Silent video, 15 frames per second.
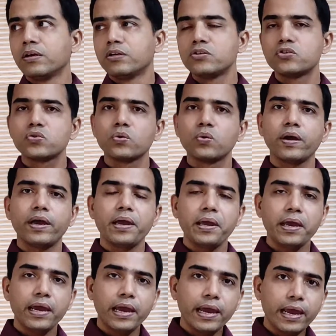So
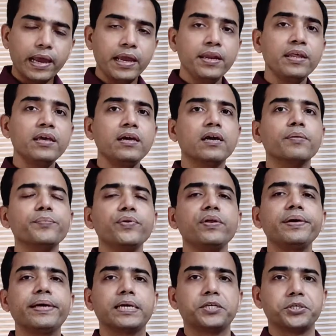any
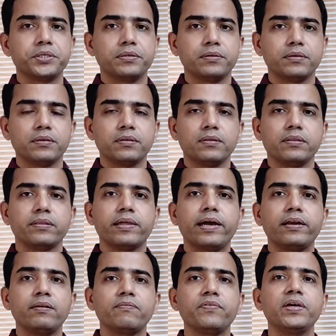communication
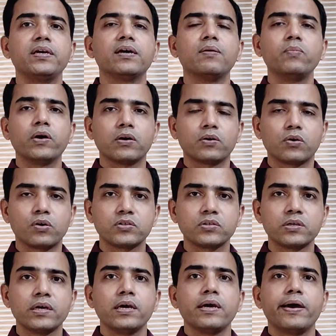that we come
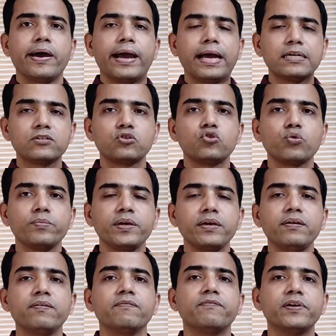across has to
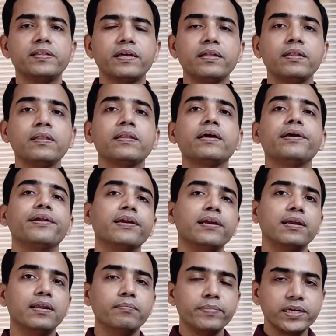be within the
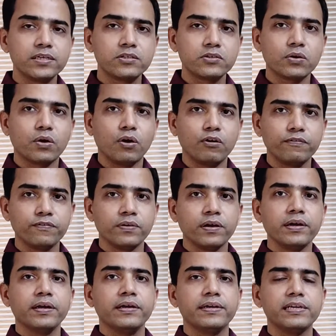limits of
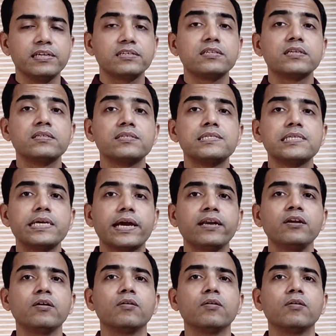decency and